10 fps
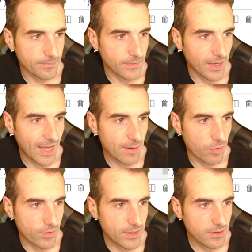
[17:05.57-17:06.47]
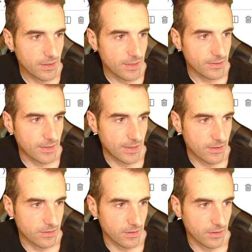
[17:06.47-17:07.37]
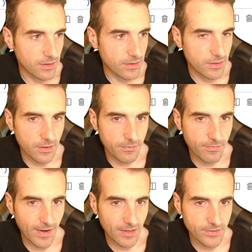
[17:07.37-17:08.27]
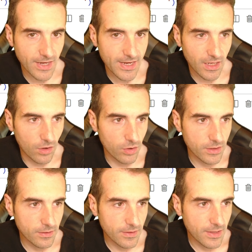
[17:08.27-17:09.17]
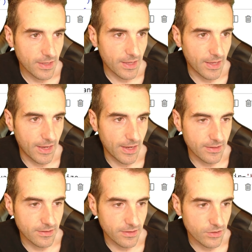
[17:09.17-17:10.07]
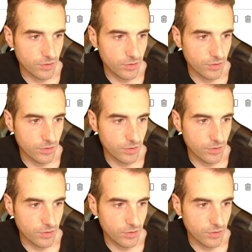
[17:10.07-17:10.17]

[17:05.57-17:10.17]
library, that is the file dialog. And so